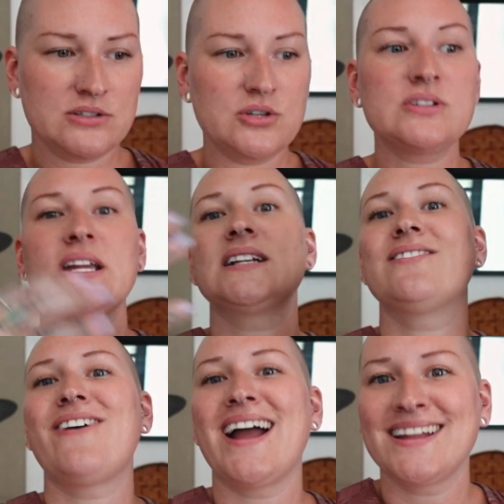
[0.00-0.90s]
to
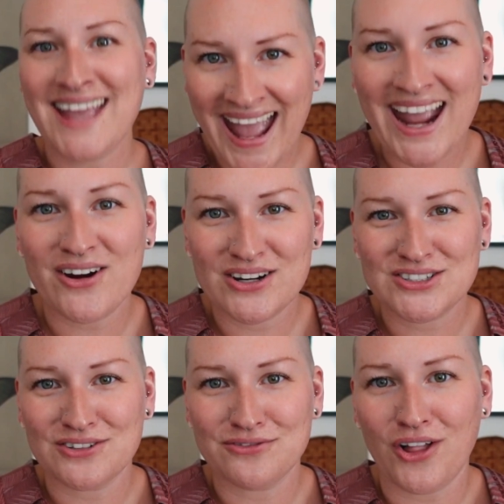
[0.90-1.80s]
signify a
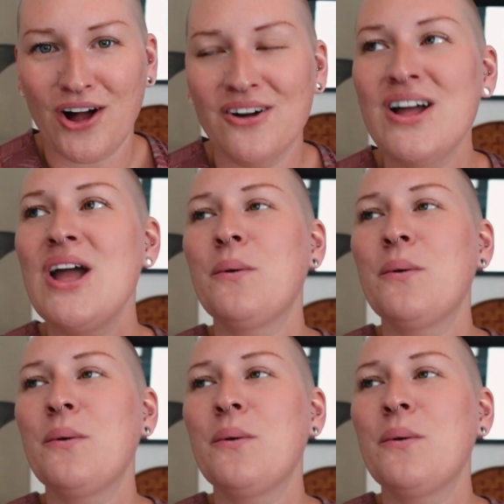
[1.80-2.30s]
character flaw,